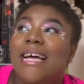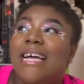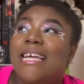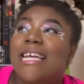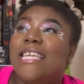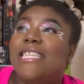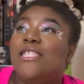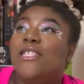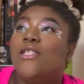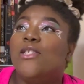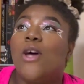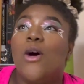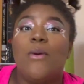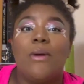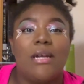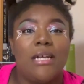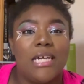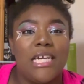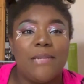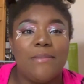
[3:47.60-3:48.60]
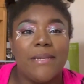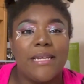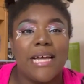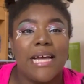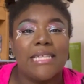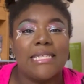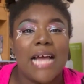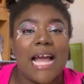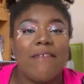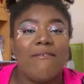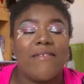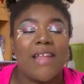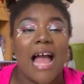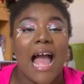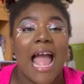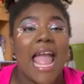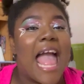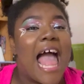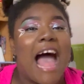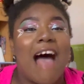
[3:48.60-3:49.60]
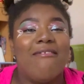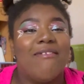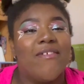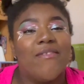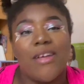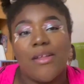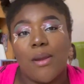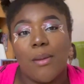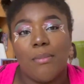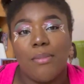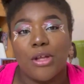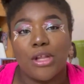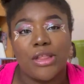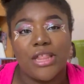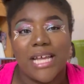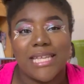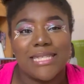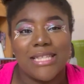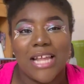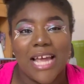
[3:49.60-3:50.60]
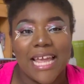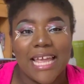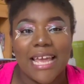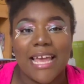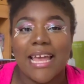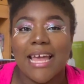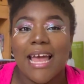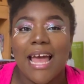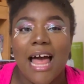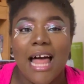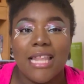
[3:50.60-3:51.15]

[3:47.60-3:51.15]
it's so good, because I haven't found a book that's like it.